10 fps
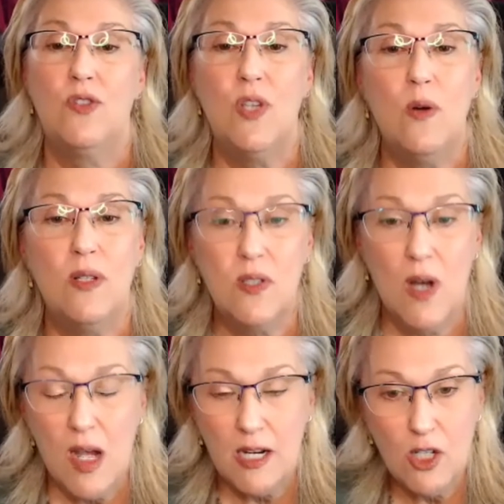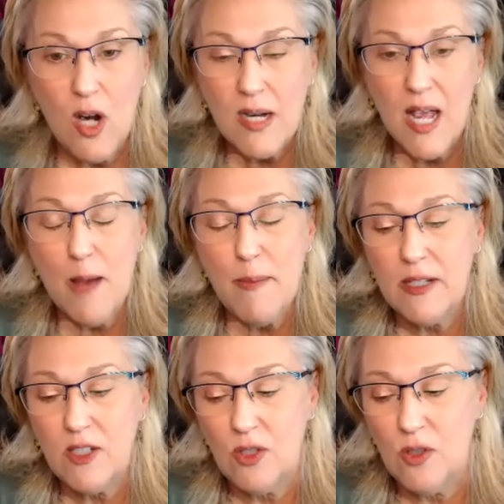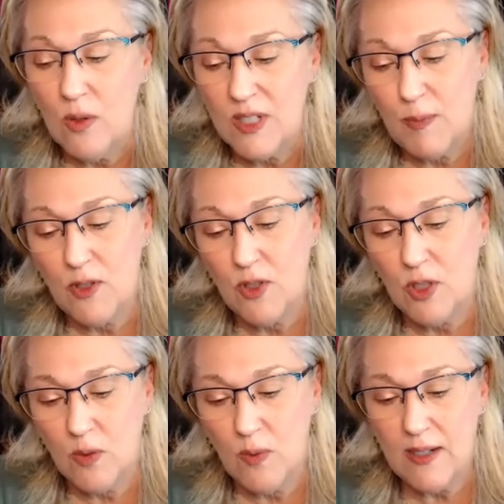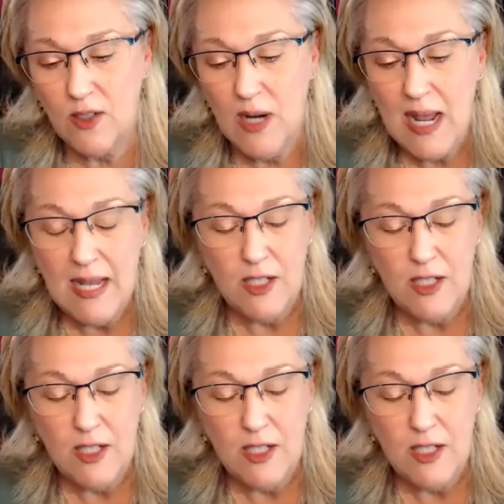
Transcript: So you're not coming to a spiritual director